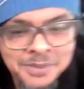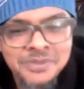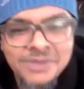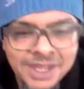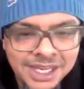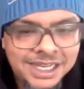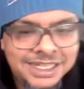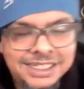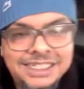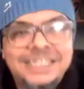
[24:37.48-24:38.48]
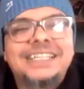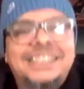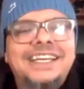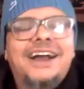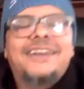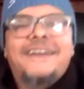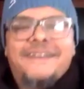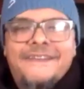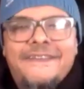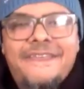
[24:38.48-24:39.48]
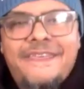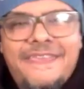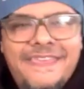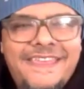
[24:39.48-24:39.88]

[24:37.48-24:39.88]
yeah yeah they were playing the bundesliga that year